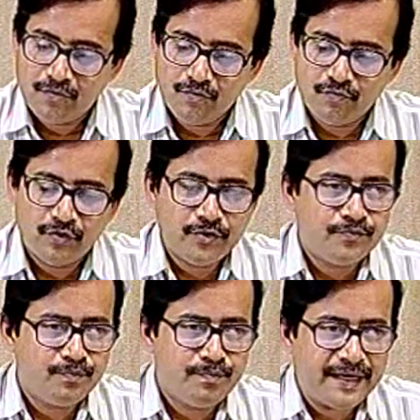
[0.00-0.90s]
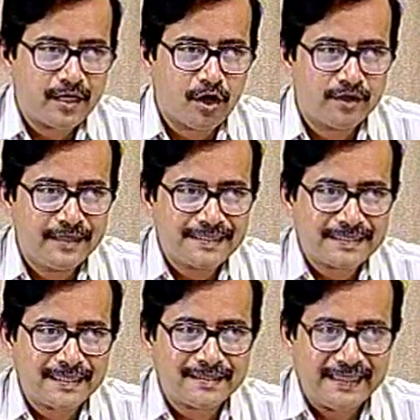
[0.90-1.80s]
we may not
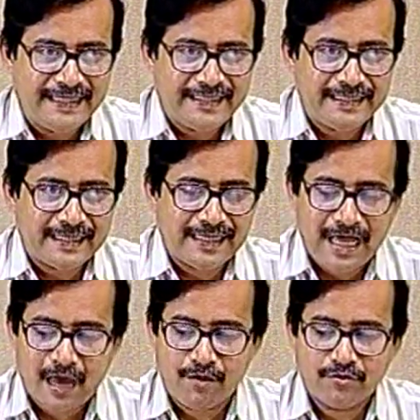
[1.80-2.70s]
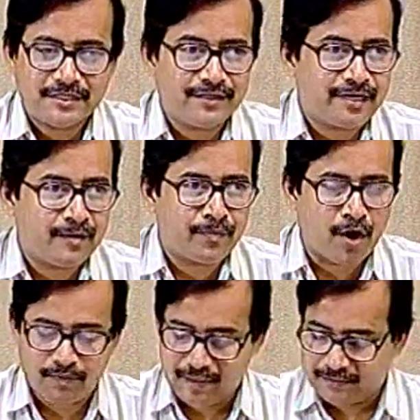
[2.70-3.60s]
discuss in detail about several
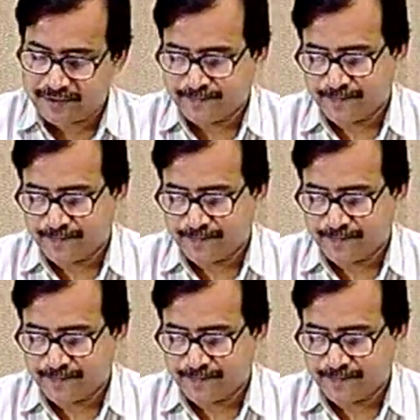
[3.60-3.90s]
problems.